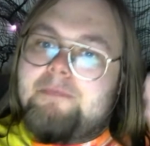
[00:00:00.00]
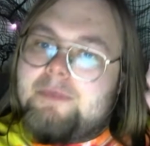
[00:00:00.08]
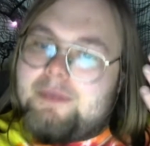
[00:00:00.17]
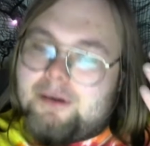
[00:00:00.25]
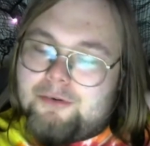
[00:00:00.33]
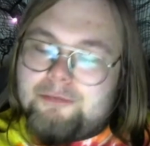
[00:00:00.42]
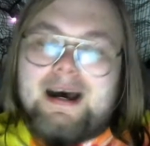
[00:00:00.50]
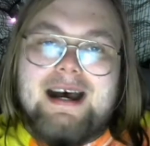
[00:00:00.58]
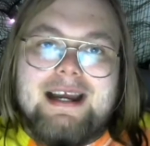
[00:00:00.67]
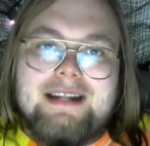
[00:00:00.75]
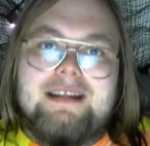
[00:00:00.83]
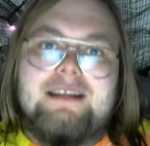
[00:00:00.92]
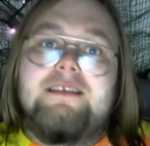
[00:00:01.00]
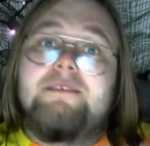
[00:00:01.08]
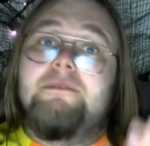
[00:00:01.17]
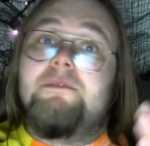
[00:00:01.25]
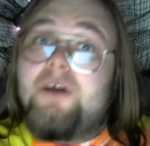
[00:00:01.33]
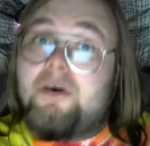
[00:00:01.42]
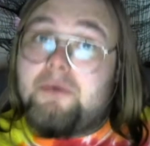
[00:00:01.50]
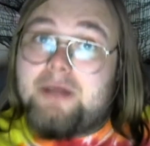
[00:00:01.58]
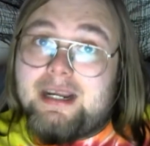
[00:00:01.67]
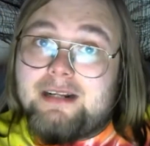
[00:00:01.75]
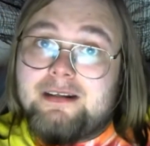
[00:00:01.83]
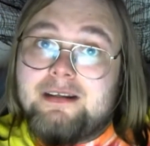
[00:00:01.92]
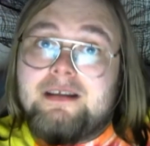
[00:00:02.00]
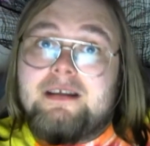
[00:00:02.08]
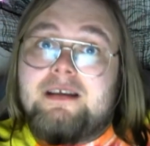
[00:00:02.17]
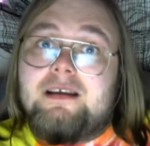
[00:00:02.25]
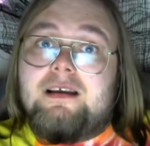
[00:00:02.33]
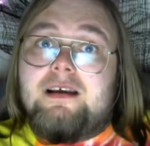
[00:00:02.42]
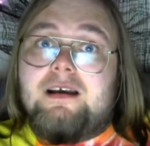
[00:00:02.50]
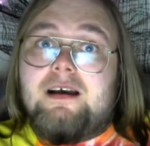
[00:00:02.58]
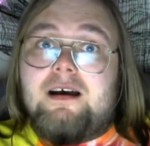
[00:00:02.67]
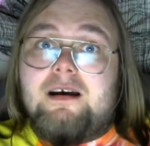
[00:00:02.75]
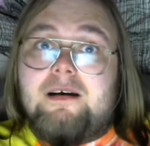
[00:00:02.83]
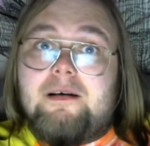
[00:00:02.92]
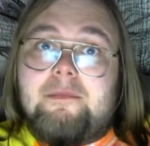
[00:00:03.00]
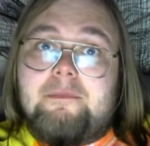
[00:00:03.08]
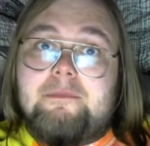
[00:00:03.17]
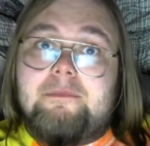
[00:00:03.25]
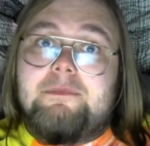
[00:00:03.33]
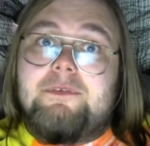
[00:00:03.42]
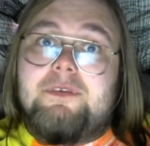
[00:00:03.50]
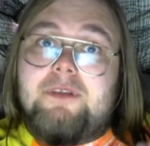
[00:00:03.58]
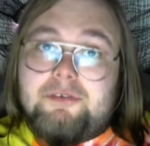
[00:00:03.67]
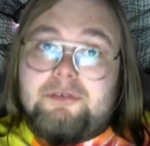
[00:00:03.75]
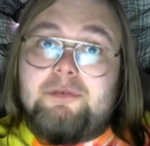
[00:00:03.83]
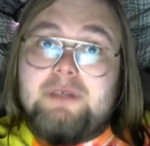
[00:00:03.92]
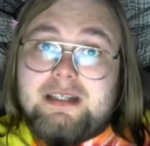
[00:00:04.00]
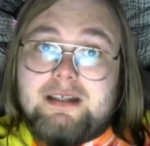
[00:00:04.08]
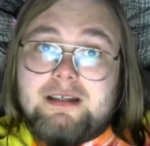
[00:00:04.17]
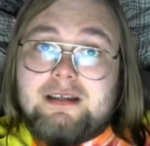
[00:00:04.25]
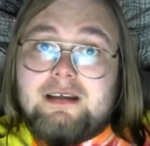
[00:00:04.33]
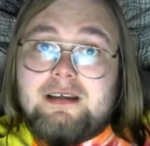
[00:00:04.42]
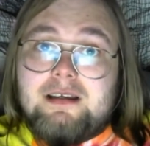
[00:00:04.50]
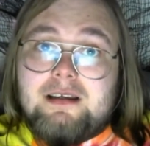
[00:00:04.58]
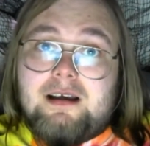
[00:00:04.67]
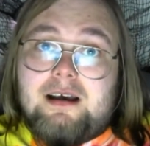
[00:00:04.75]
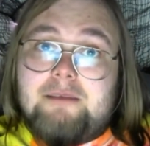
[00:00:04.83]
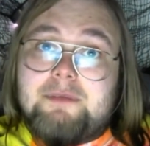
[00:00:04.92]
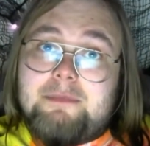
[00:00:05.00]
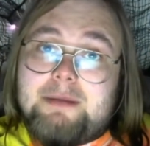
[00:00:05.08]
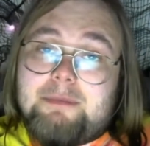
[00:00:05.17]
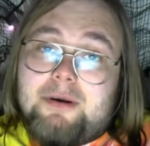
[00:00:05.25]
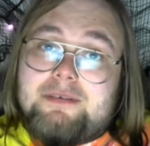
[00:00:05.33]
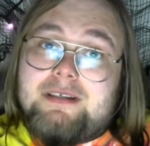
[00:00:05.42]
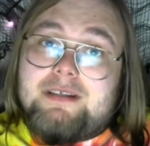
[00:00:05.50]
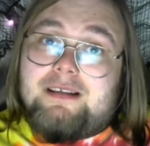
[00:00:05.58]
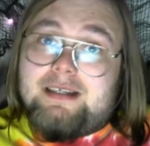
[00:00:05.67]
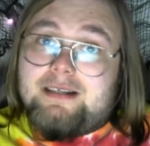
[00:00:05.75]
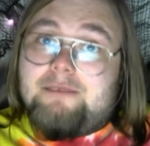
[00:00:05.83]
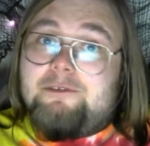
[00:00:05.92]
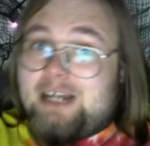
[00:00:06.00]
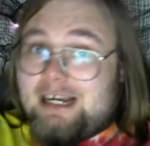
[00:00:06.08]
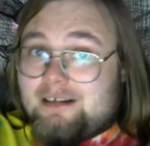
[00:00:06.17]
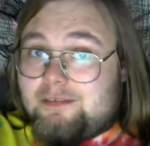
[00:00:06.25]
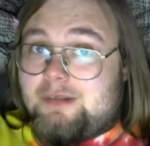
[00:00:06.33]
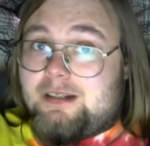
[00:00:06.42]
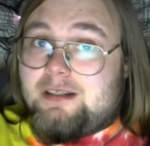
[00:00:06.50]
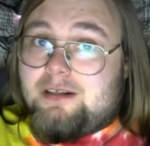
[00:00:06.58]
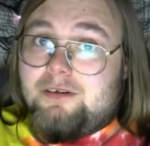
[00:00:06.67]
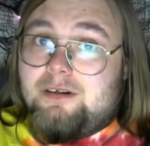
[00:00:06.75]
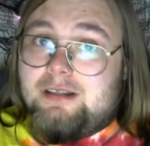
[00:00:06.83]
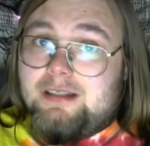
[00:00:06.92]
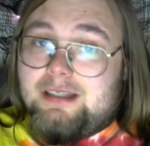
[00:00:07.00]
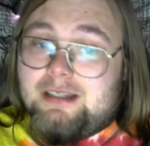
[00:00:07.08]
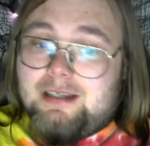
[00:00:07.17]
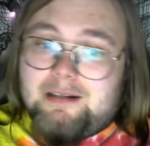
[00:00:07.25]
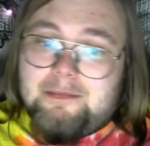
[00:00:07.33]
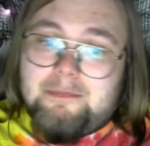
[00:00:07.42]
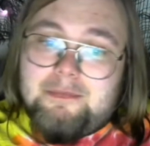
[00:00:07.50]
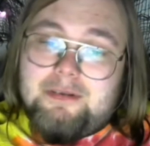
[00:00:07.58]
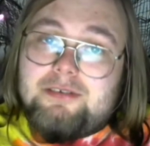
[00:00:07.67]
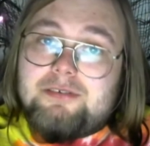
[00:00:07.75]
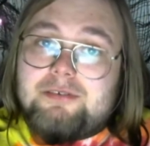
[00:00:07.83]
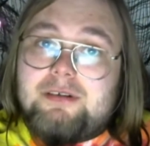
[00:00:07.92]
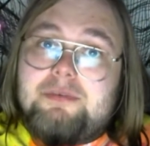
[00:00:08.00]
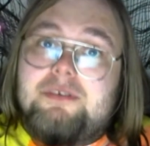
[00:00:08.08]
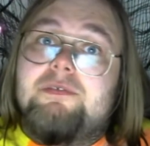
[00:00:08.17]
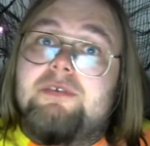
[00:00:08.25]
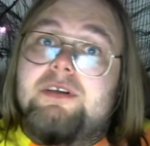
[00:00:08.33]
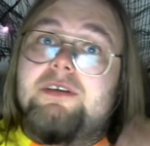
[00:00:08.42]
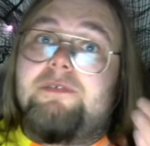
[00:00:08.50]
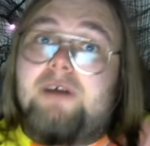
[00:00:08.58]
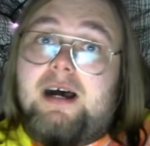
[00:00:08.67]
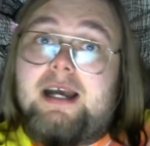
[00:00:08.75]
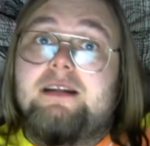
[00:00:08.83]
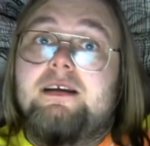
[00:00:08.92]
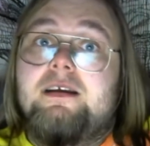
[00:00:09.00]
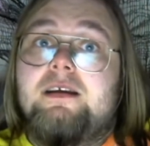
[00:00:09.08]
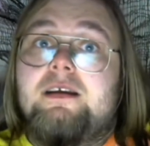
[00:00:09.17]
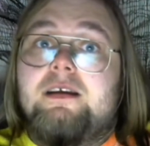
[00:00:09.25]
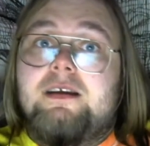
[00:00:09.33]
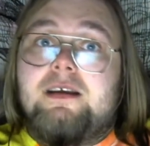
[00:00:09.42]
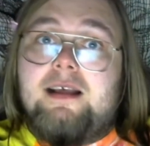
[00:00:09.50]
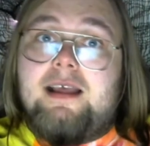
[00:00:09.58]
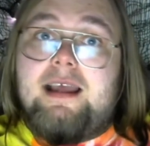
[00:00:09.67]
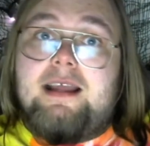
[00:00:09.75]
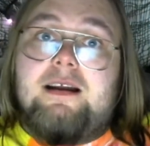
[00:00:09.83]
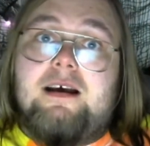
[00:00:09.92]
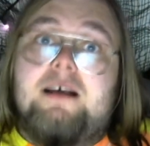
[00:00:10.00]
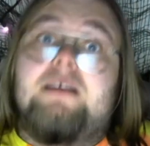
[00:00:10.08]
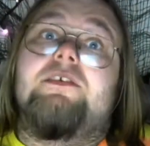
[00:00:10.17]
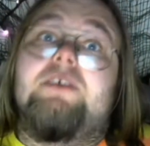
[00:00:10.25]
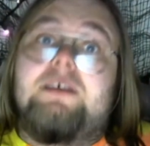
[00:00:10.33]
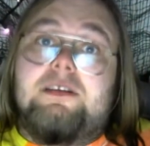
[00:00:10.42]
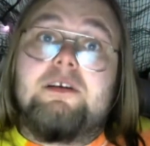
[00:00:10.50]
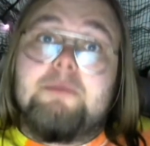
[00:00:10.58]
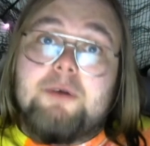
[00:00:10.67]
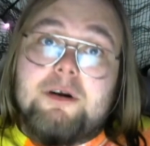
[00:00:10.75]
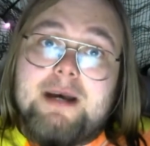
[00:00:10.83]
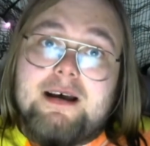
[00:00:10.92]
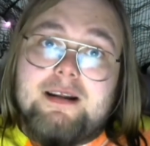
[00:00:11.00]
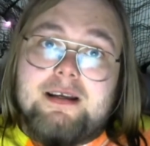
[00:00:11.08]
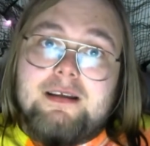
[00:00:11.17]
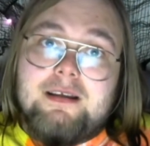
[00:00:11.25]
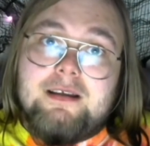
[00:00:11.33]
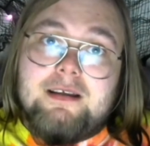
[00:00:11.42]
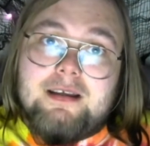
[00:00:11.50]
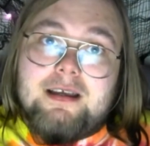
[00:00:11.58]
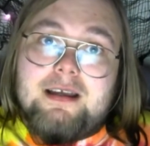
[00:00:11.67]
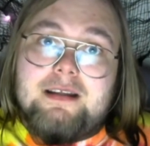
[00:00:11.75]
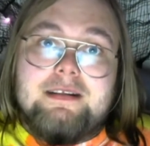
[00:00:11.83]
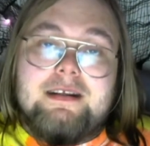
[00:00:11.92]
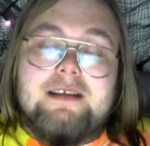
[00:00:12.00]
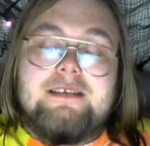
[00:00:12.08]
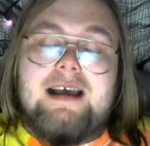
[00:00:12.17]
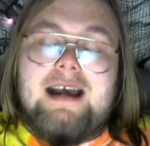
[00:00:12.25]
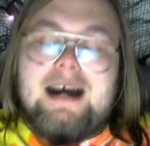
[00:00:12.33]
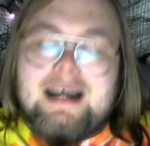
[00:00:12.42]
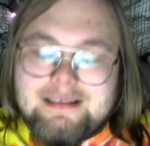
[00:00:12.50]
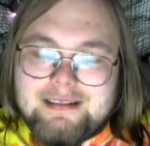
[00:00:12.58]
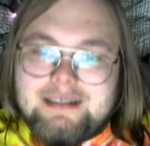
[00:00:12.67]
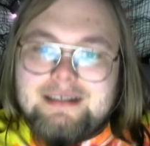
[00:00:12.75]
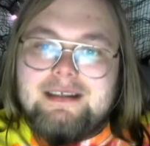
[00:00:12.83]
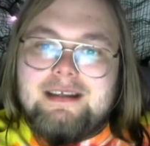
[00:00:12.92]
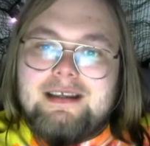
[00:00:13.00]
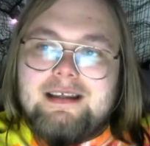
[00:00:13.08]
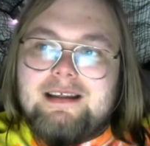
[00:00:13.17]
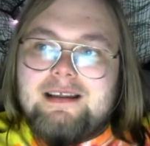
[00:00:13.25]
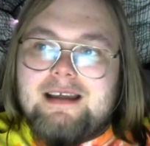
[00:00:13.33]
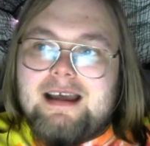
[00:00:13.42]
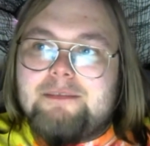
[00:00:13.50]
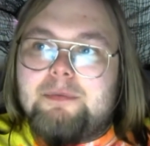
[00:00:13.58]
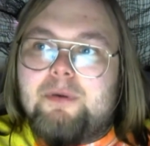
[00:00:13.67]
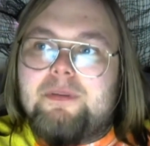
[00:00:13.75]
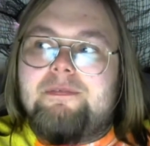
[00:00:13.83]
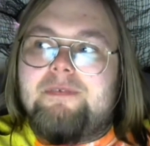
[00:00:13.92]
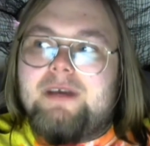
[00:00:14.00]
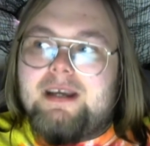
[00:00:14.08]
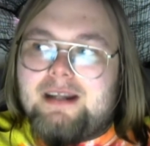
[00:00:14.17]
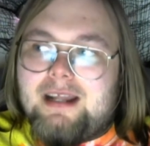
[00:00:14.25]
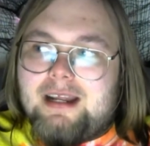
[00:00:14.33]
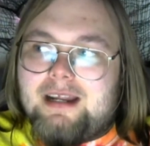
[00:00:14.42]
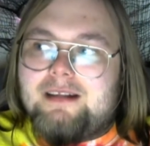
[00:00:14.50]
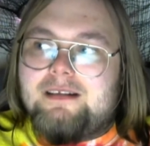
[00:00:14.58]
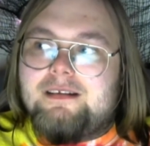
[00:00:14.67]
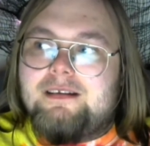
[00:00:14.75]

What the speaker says: those behind it and donate to those who need it. I'm going to be posting a link of Jack's video in the description for you to find, and so you can learn more about it. And yes, I highly, as both a fan and